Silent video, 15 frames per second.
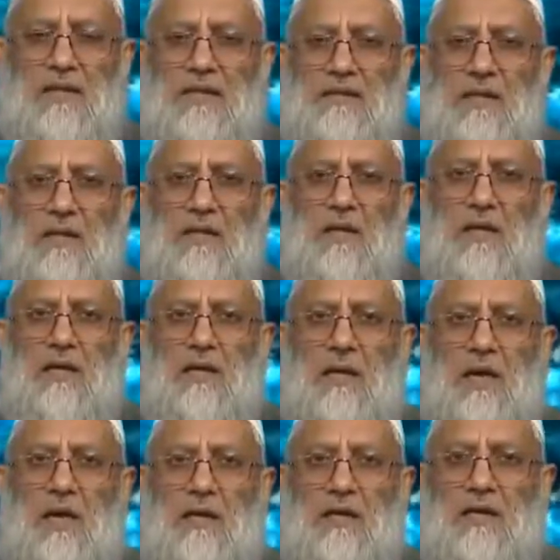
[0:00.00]
Is not
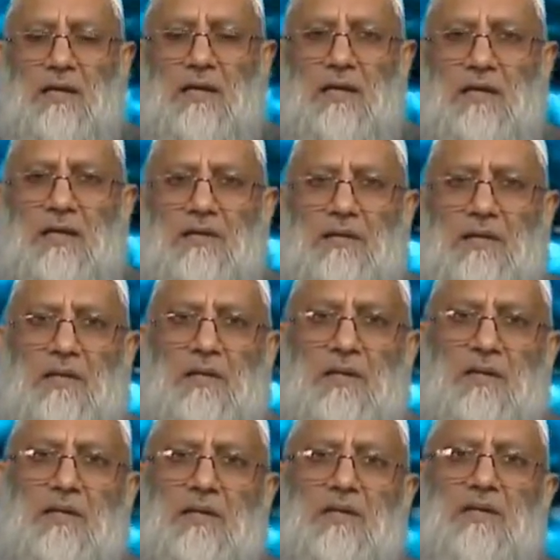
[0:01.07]
Allah
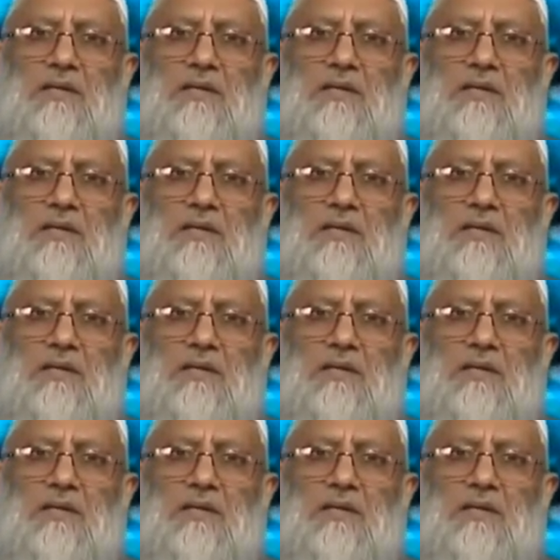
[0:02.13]
the